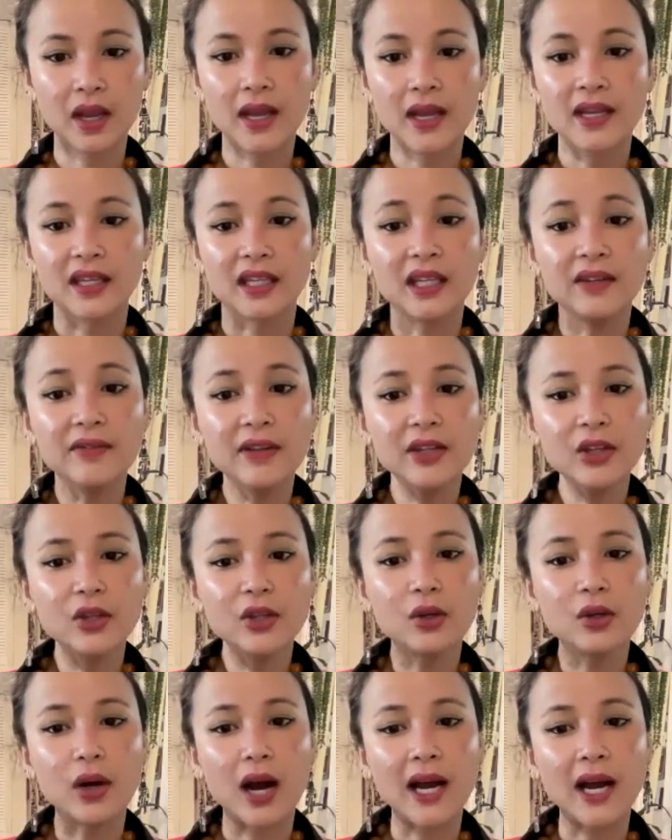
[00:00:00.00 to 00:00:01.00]
Even
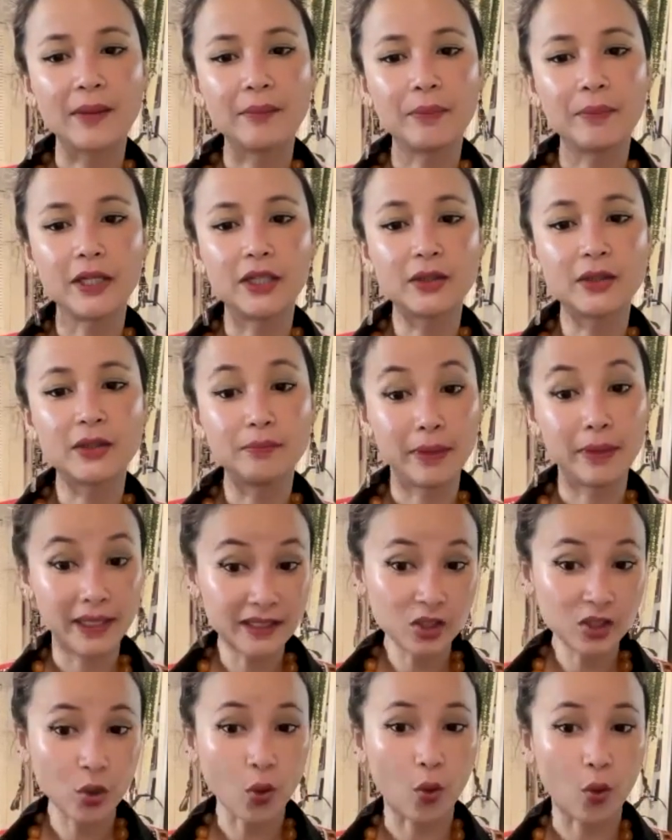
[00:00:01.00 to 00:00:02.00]
though I'd been
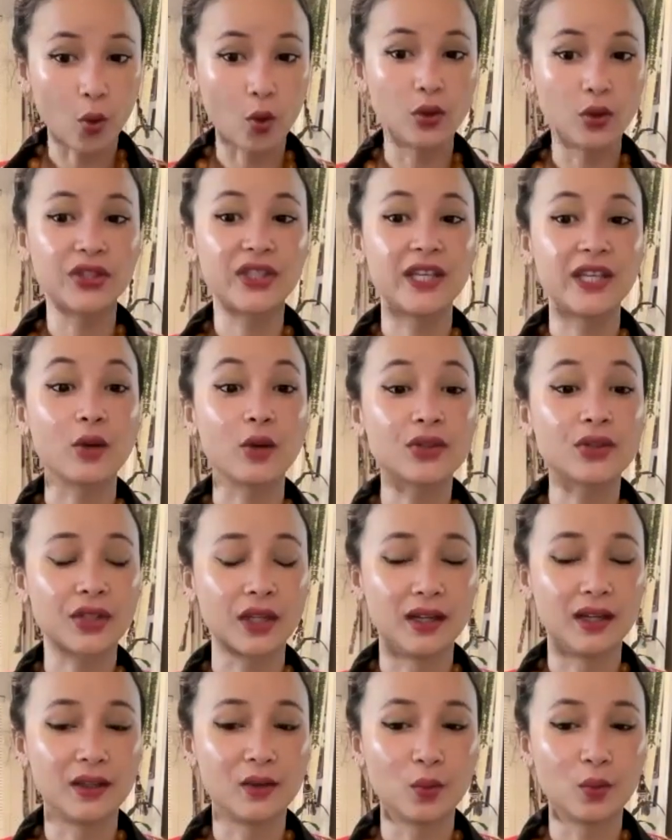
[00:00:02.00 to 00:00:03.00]
told
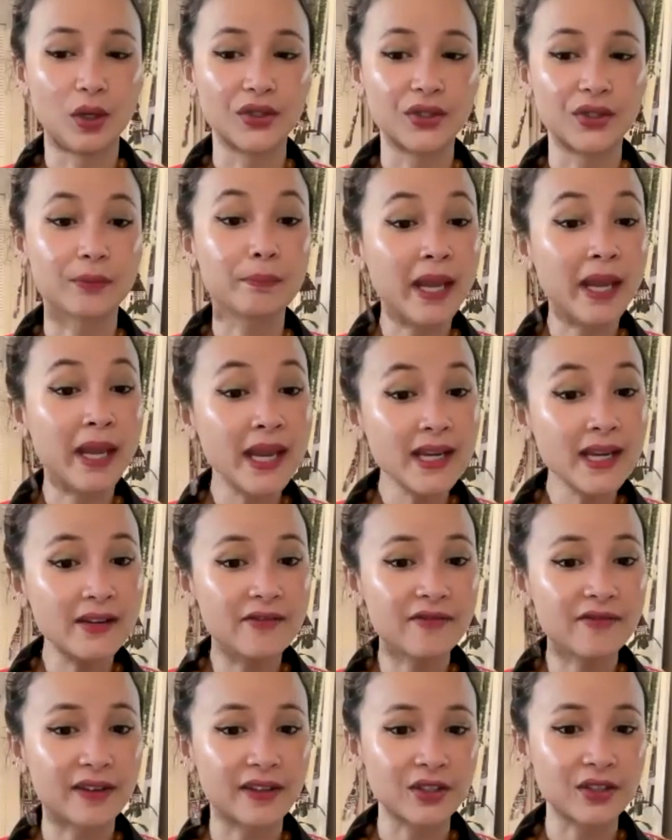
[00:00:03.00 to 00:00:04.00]
Shang was a pagan
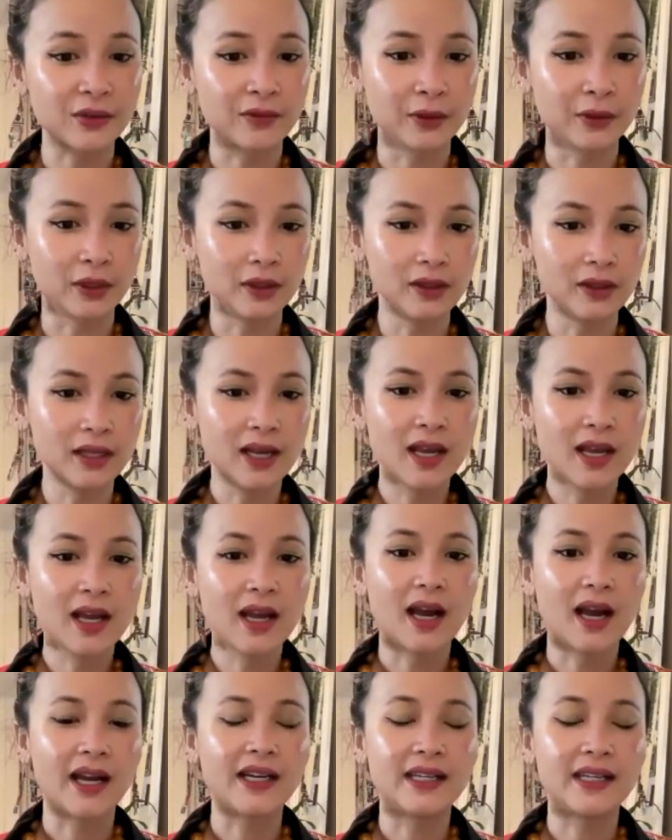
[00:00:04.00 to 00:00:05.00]
festival,
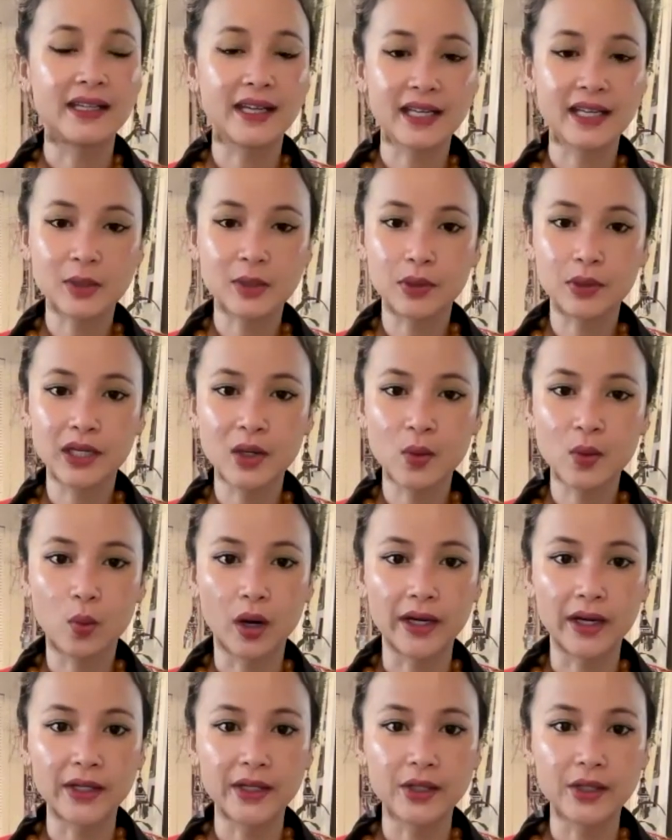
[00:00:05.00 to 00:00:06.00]
I desperately
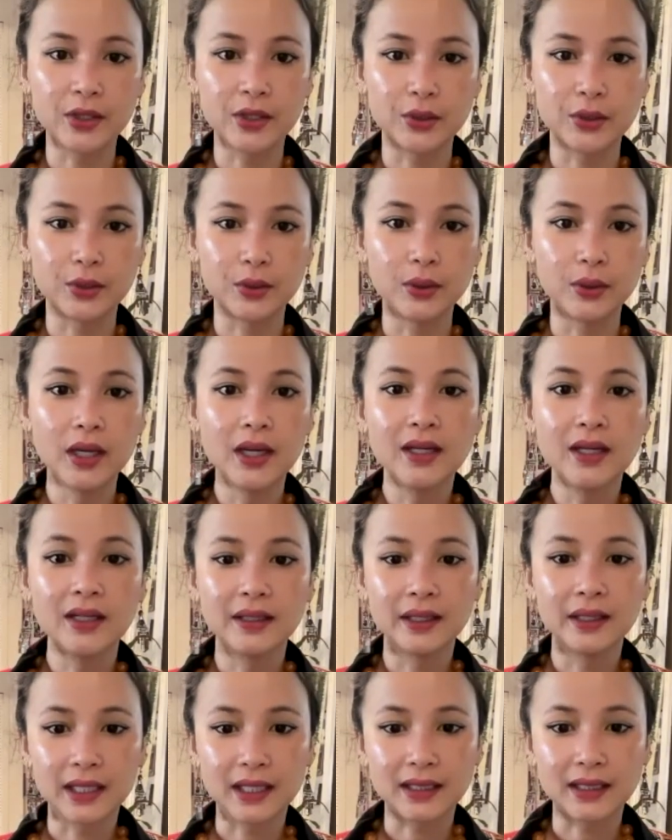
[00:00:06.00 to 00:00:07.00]
wanted to do
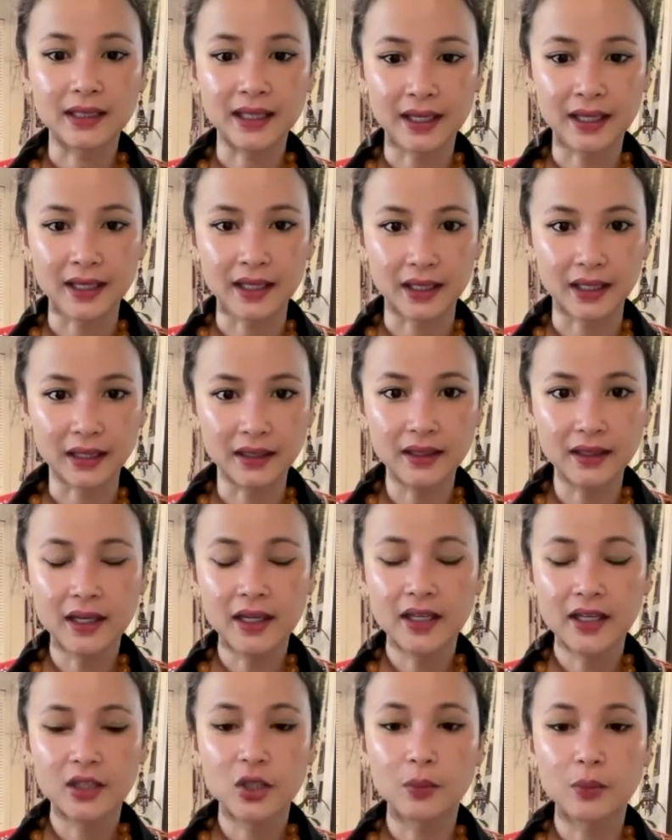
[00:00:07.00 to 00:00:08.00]
Nakateng
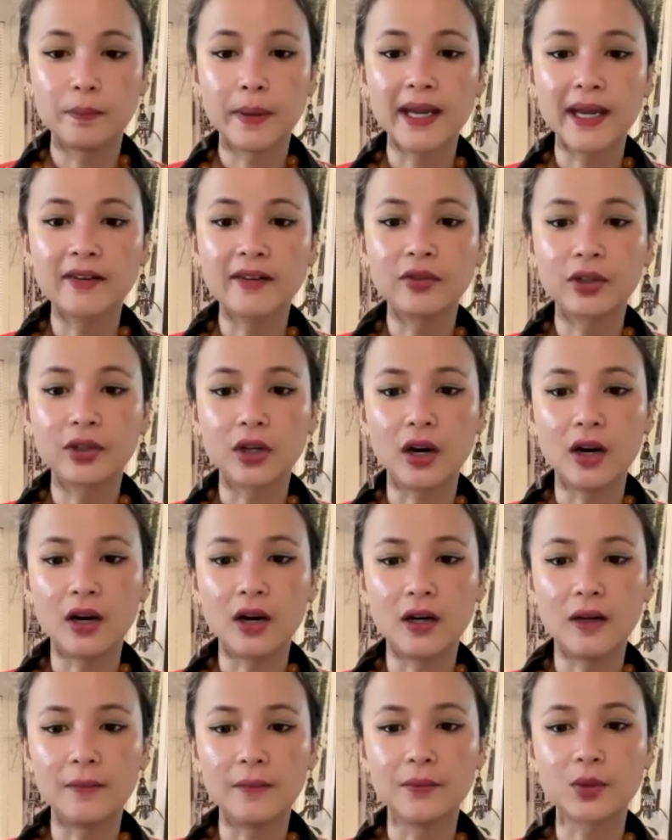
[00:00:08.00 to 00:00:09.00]
to beg for
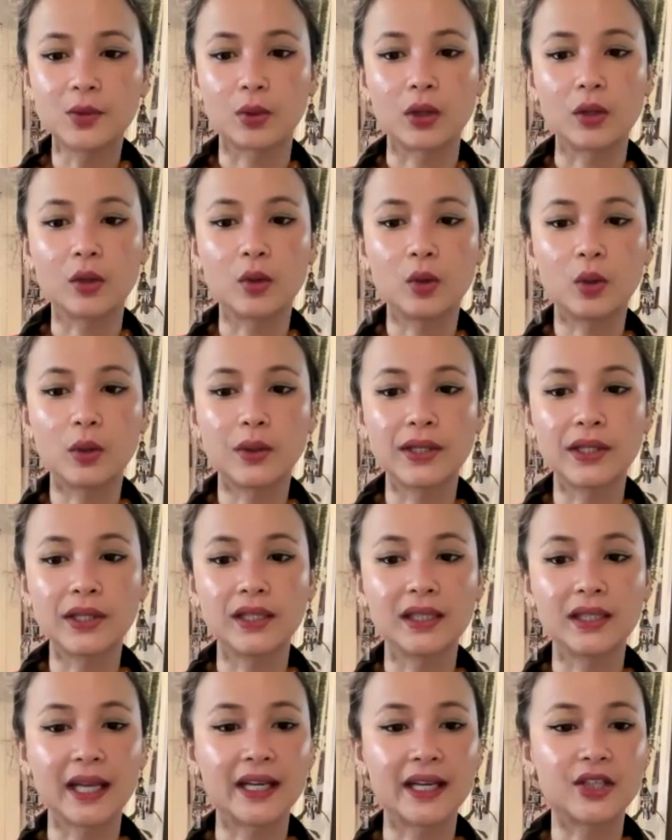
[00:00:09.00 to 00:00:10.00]
alms while holding a
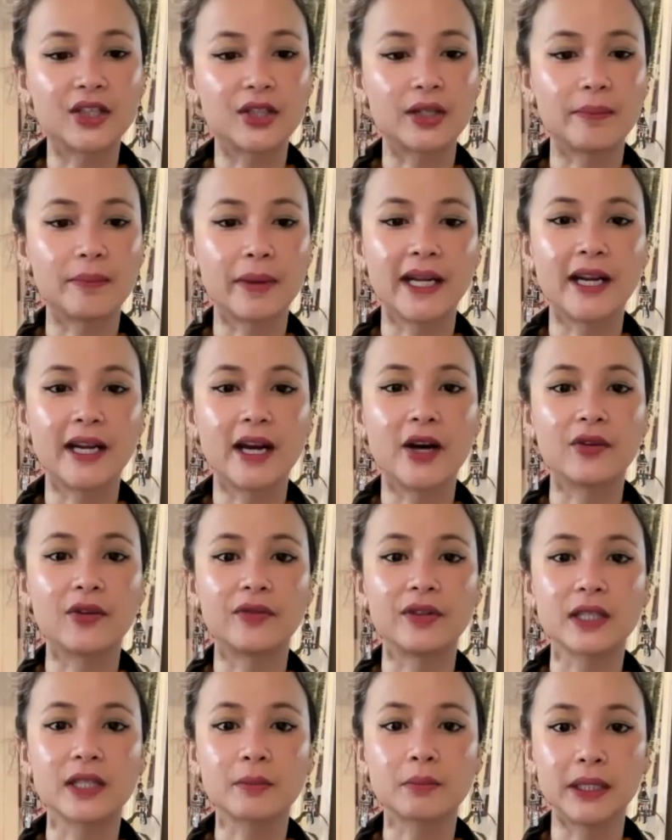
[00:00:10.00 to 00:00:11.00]
lantern made out of a
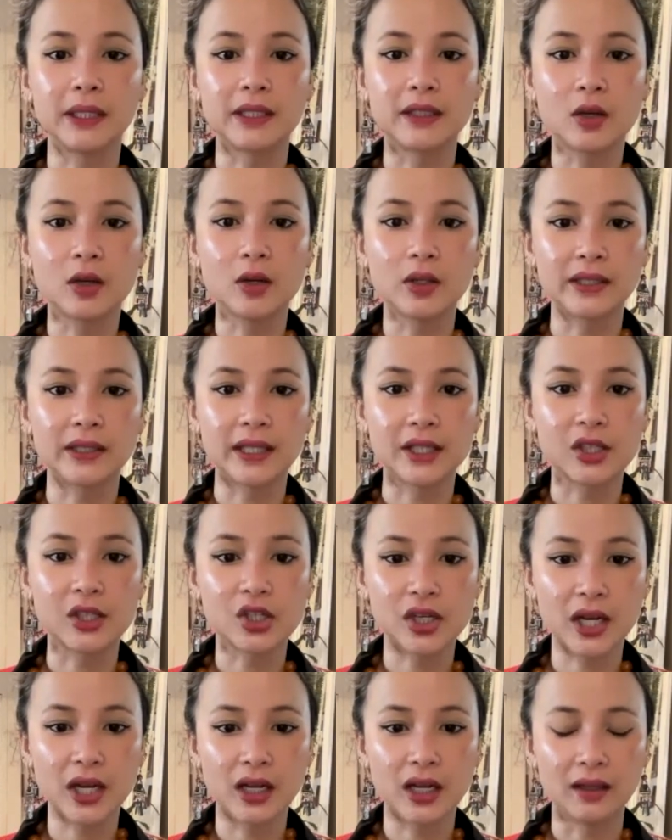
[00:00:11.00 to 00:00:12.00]
split coconut
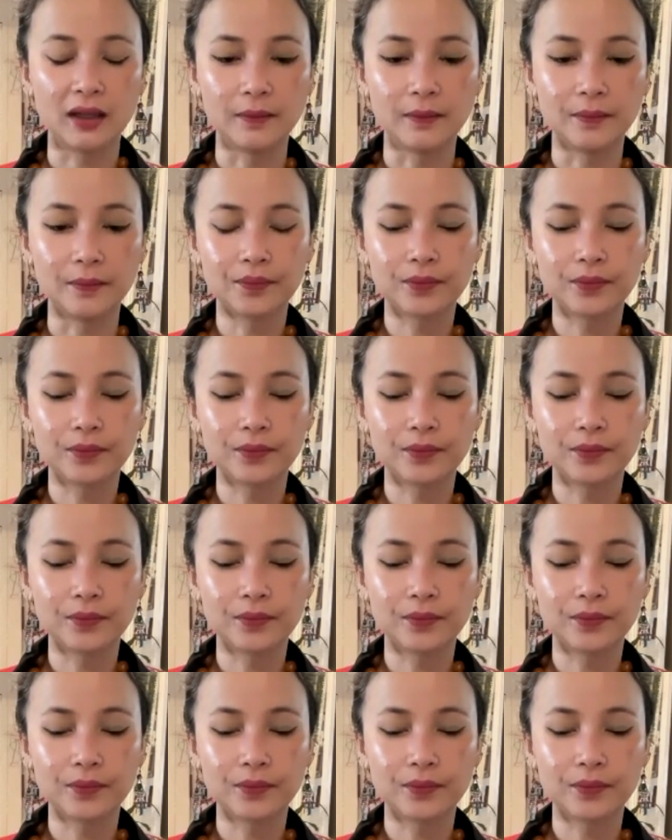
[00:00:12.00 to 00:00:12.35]
shell.